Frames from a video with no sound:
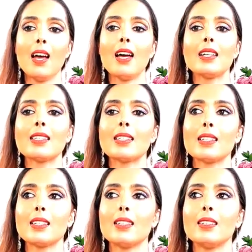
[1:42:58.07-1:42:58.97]
And
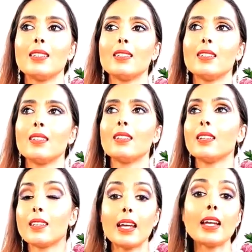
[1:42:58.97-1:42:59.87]

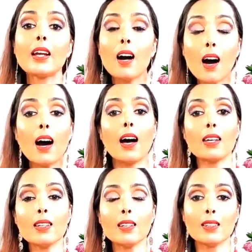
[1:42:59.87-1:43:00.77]
thank
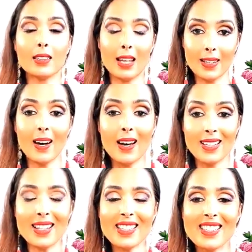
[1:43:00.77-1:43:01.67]
God, thank
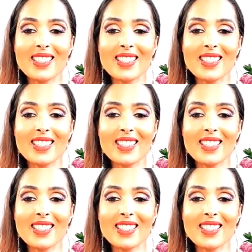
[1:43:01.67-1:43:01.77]
goddess